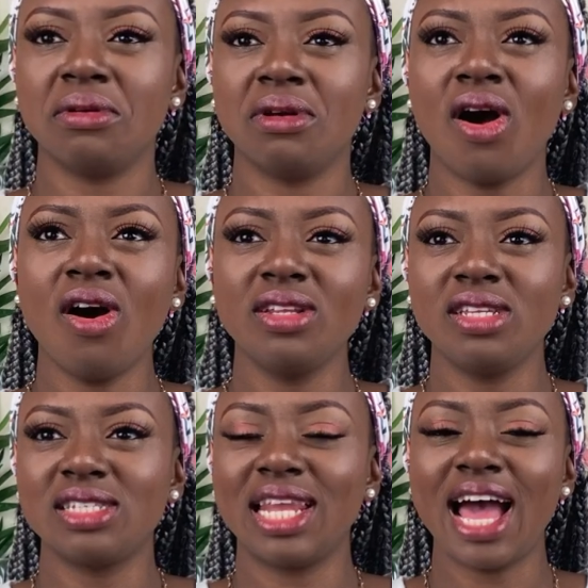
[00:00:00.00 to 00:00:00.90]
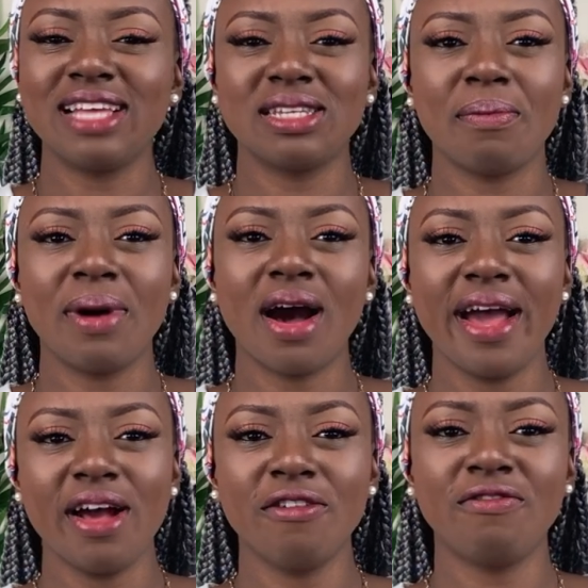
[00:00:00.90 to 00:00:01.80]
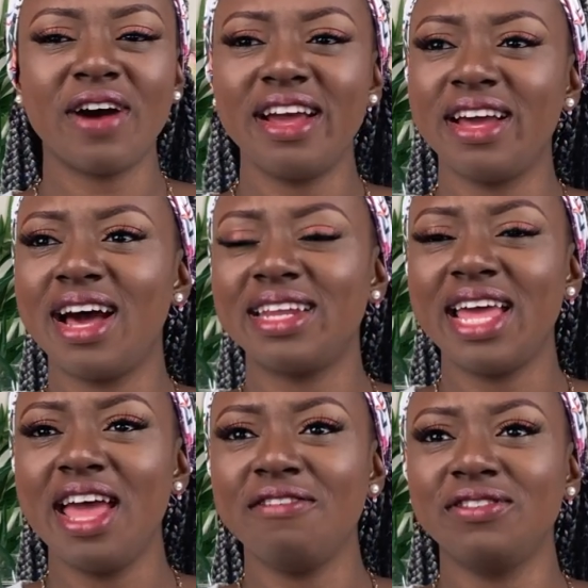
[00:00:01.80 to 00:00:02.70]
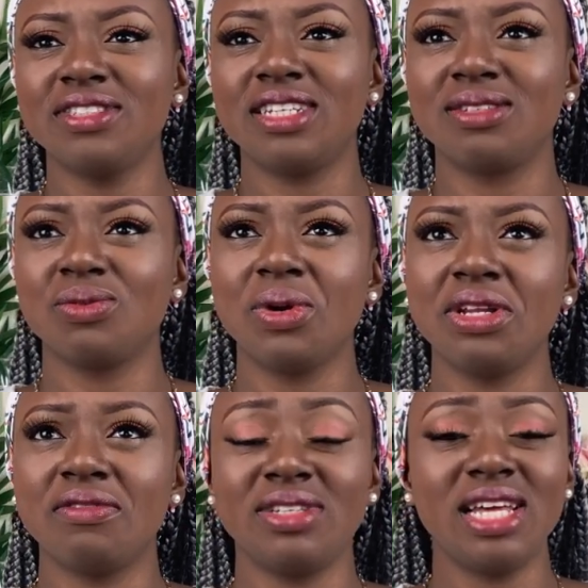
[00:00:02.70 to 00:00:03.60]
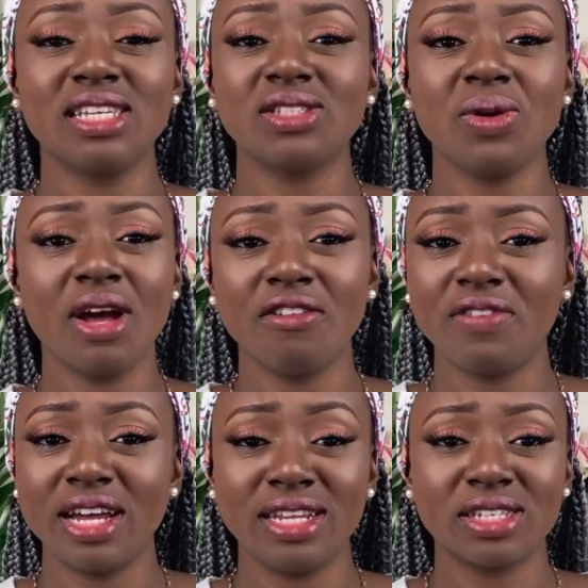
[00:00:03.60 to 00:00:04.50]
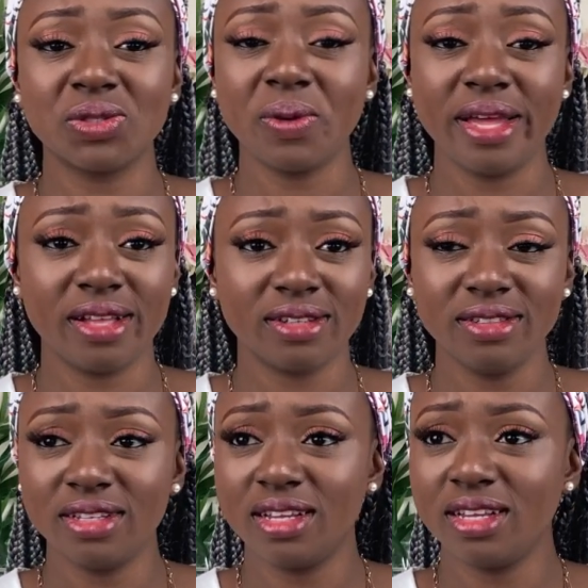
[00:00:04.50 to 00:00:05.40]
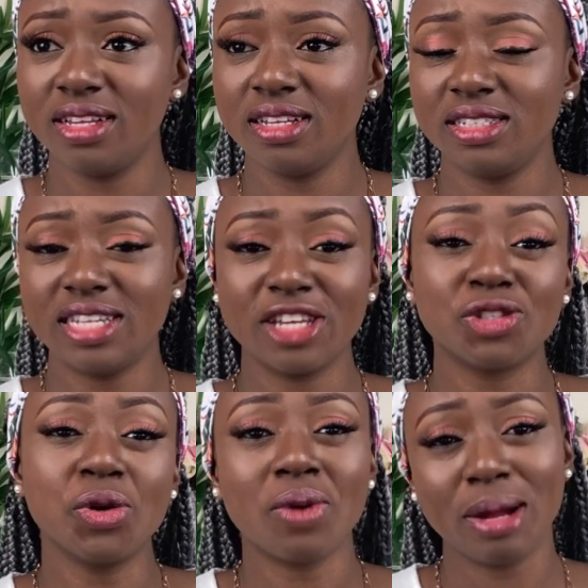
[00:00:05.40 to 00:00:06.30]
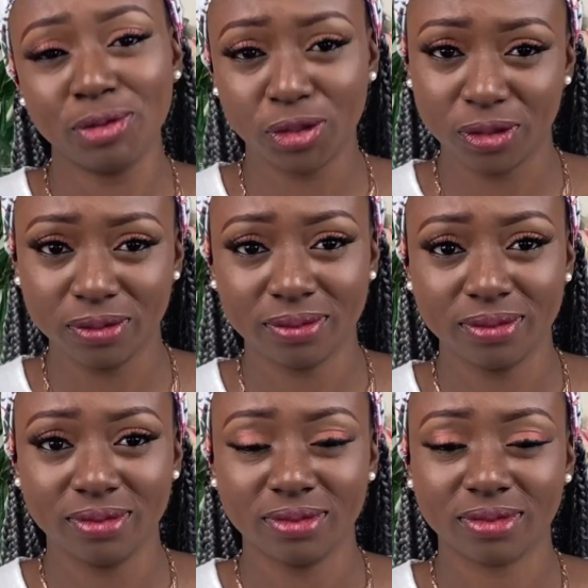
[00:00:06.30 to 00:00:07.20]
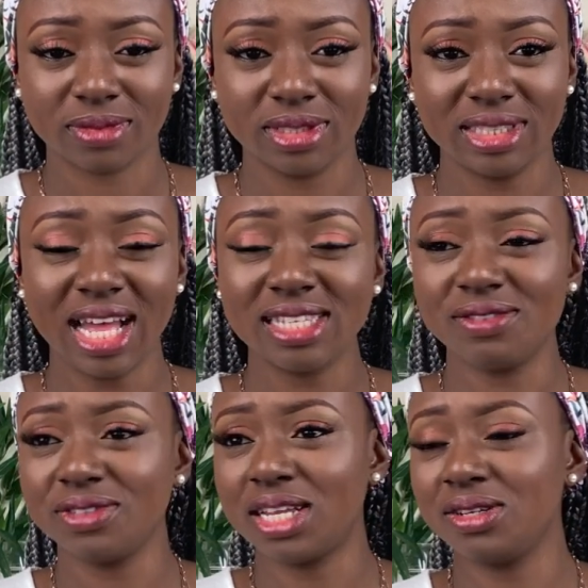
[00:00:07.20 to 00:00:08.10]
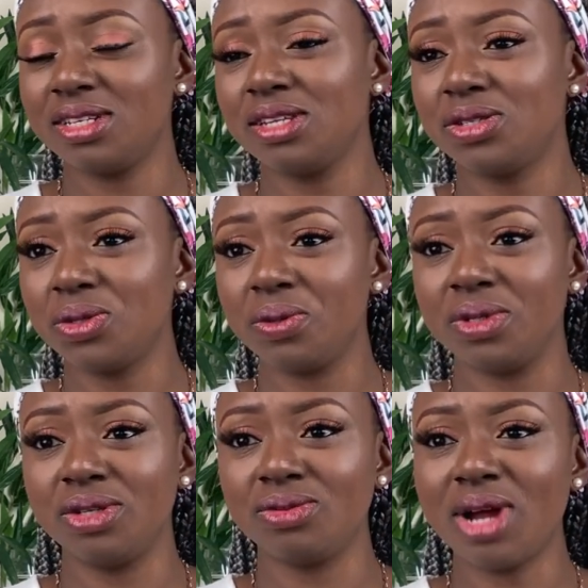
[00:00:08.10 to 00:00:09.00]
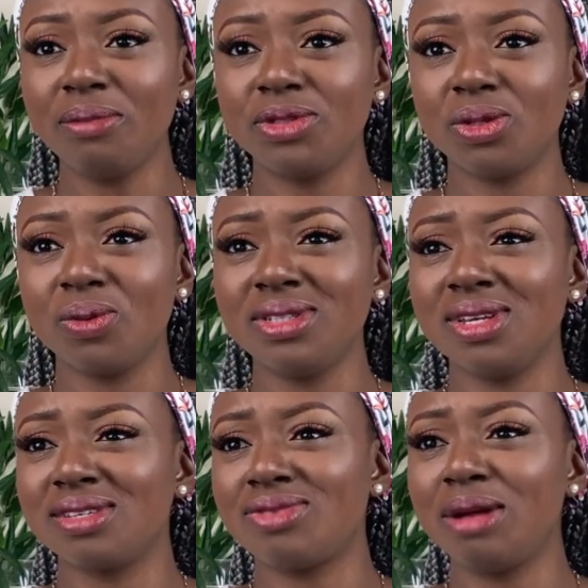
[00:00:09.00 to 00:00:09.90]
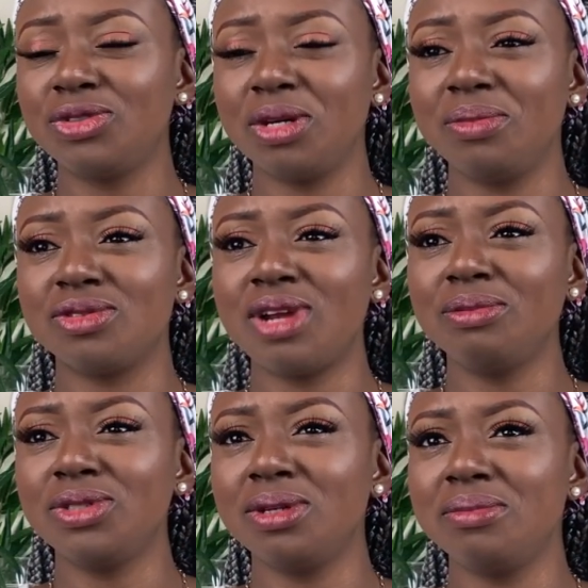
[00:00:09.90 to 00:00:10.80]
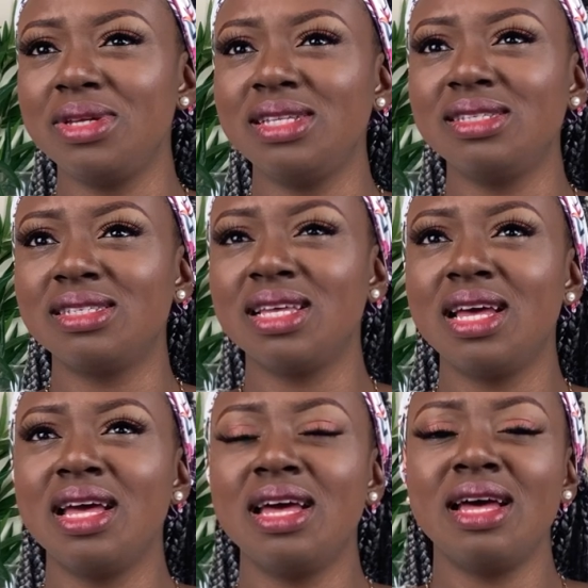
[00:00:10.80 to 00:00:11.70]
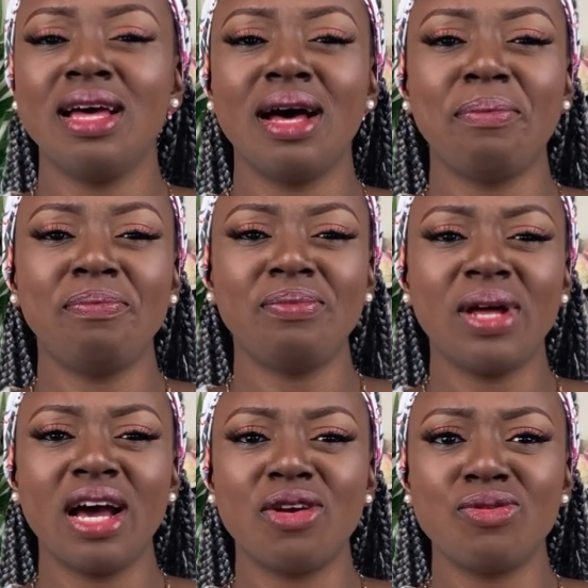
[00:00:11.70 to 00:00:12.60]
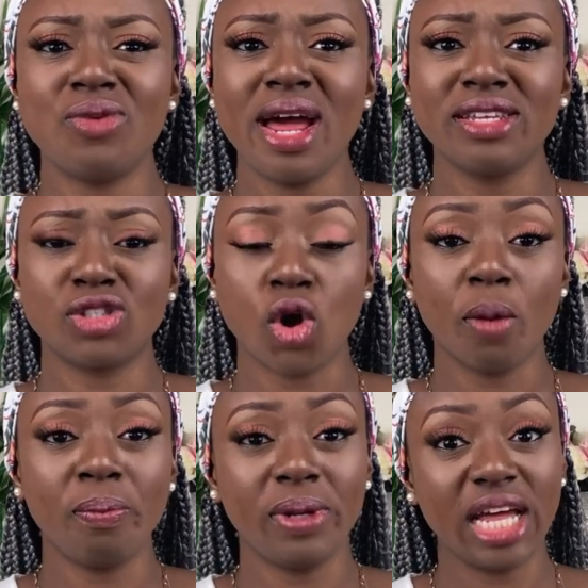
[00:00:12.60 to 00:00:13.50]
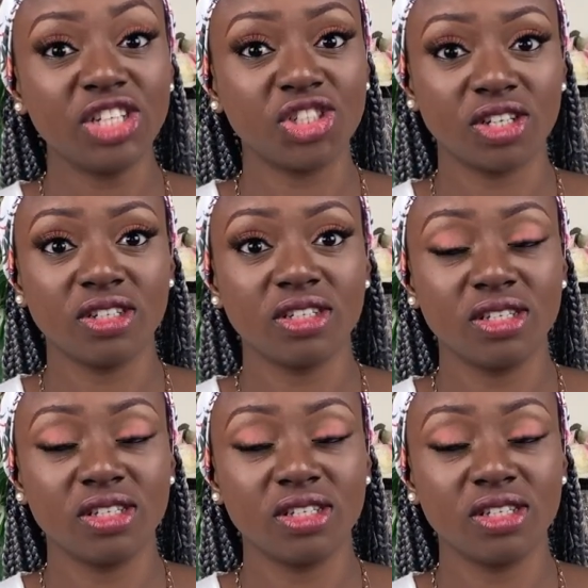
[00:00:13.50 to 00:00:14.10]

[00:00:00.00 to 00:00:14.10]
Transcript: All these lies about hellfire and heaven and whatever. There's no hellfire, there's no hell, there's no rapture. That's even another story. Rapture, what does rapture mean? Rapture means rest or pleasure.